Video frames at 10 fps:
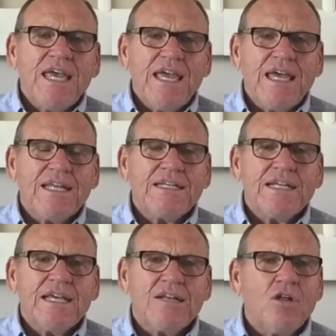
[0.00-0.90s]

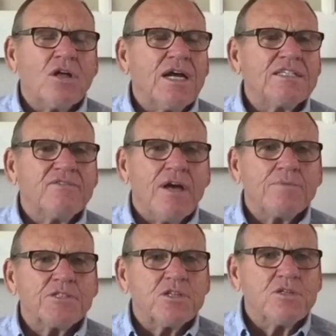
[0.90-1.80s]
and all kinds of
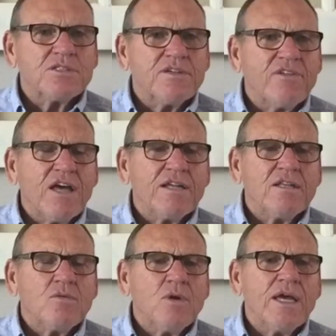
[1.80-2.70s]
obstacles have gotten
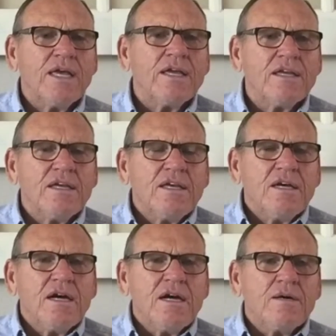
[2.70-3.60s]
in the way
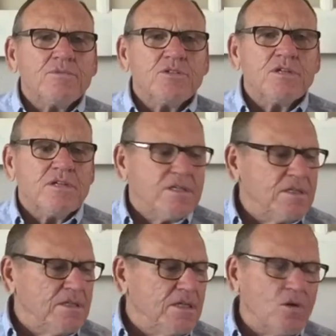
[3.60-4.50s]

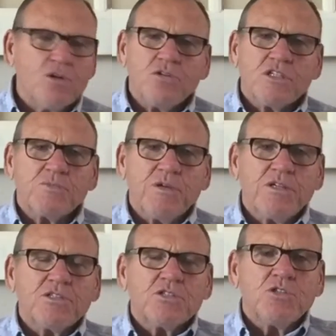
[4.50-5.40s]
in order to
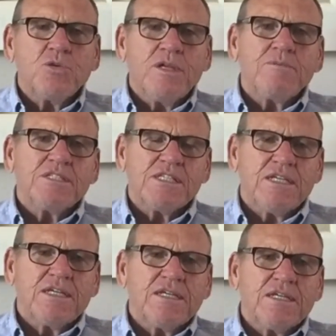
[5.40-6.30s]
experience true
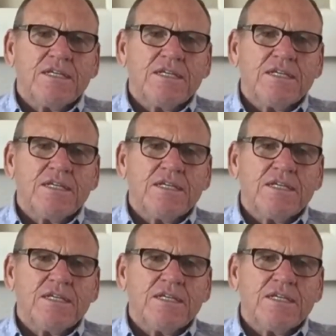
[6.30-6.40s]
intimacy.